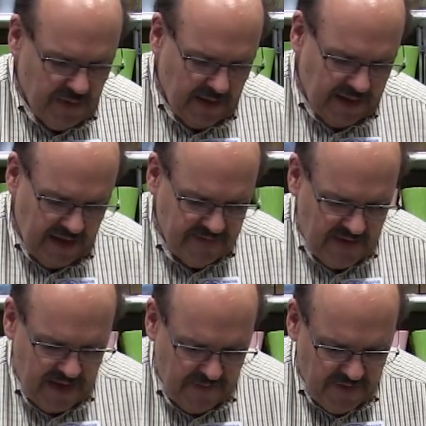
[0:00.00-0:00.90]
I guess
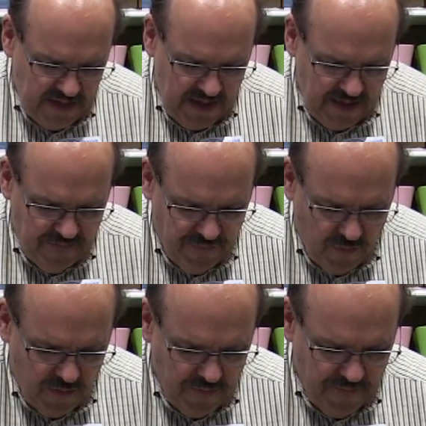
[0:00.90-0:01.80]
I have a need
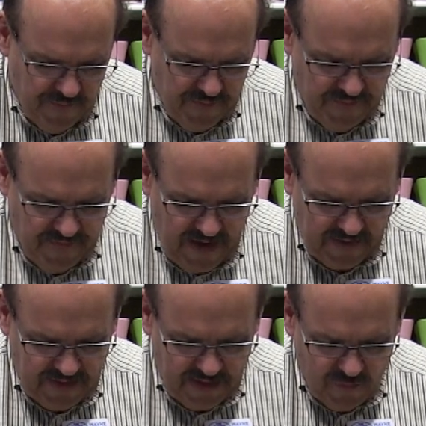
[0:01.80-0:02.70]
for the
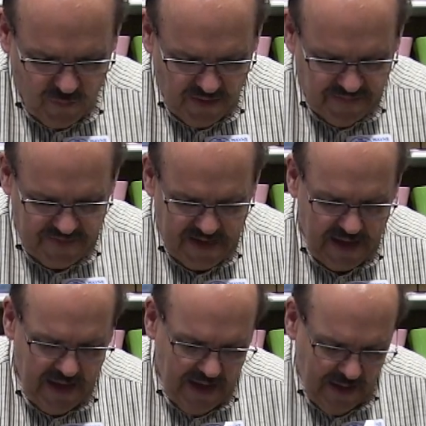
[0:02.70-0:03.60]
fact that it will
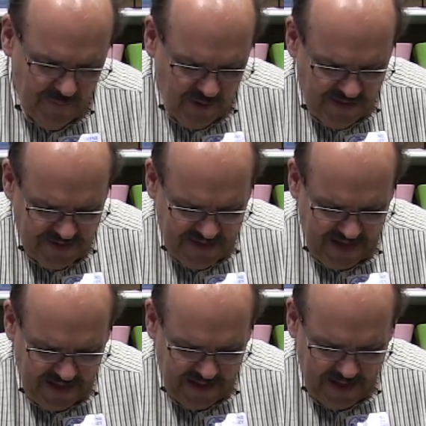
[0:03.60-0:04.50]
stay. I'm going to
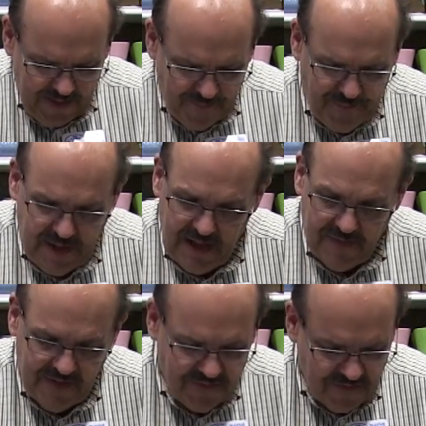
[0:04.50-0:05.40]
take a
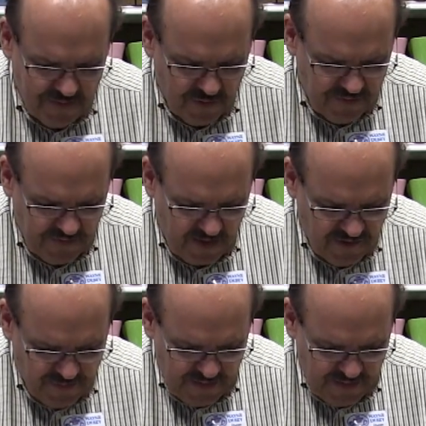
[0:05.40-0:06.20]
pin, this is a corsage